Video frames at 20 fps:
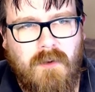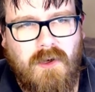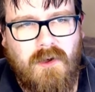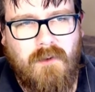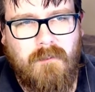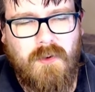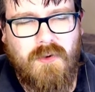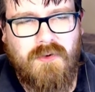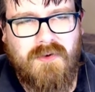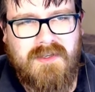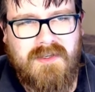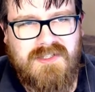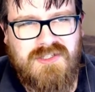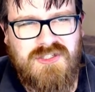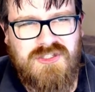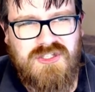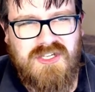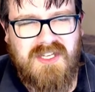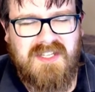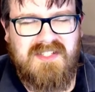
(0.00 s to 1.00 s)
I'm only
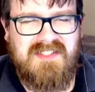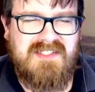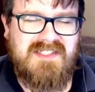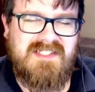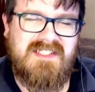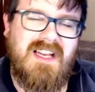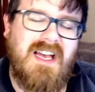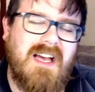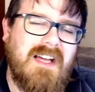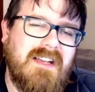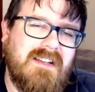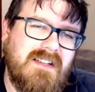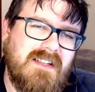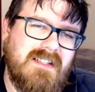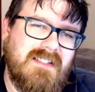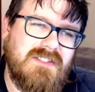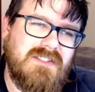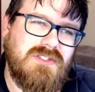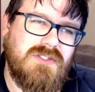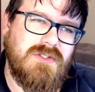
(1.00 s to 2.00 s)
just
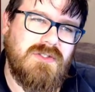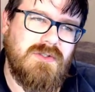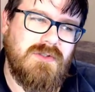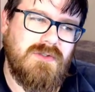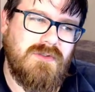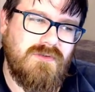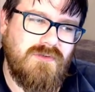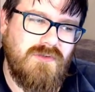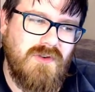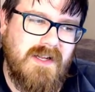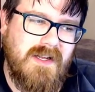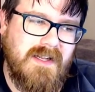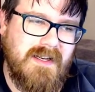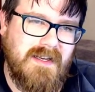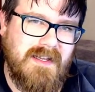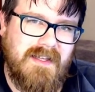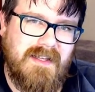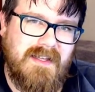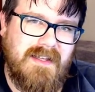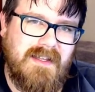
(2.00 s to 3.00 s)
starting to
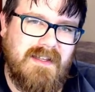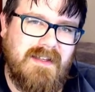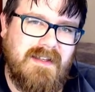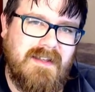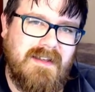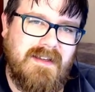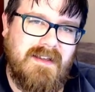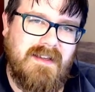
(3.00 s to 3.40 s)
really